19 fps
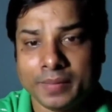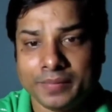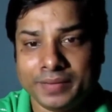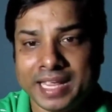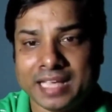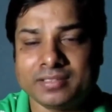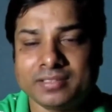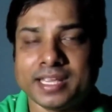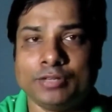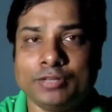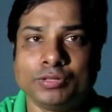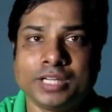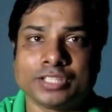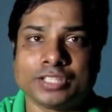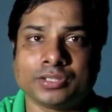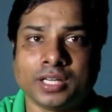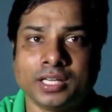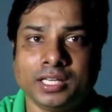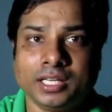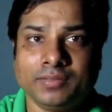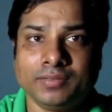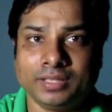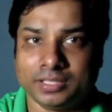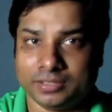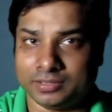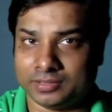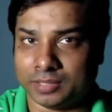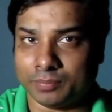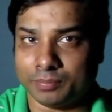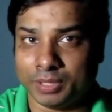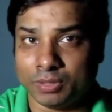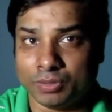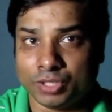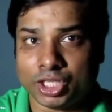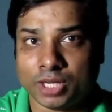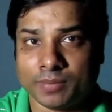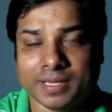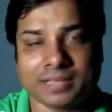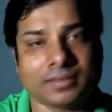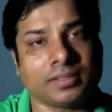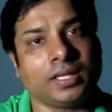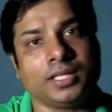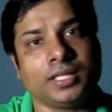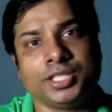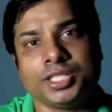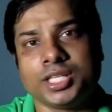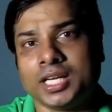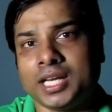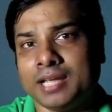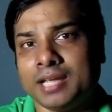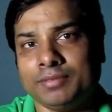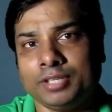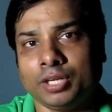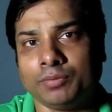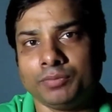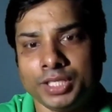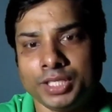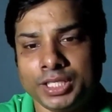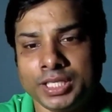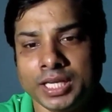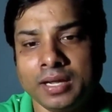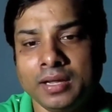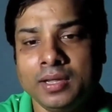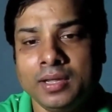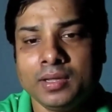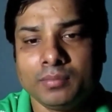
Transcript: Next, educational level. This is the beauty of National Digital Library of India,